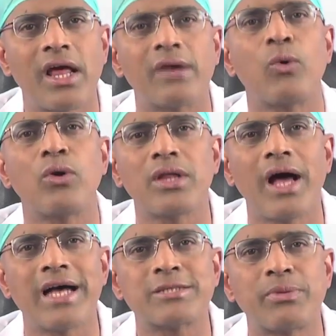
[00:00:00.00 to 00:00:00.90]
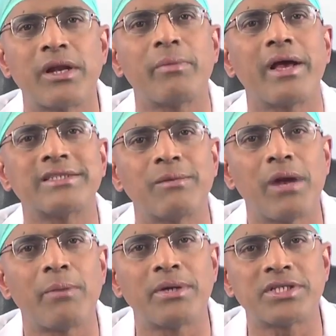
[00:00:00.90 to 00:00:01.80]
or go to the hospital because the
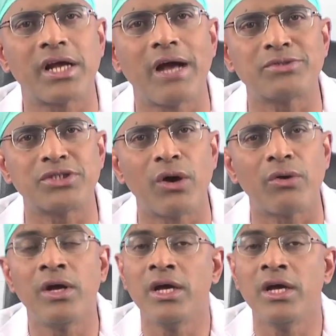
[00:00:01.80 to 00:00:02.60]
blood pressure comes down.